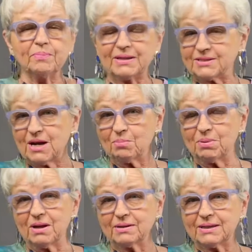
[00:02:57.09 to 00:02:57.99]
but it's not
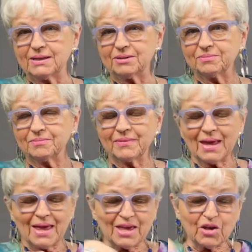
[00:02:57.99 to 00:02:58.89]
plugged in.
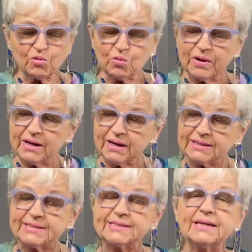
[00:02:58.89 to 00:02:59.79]
If we
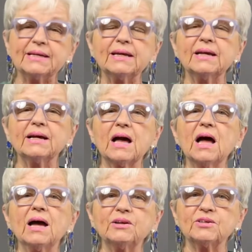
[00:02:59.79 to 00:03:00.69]
can sit in a
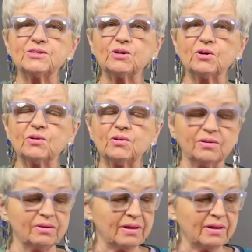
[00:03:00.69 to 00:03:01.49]
kindness circle,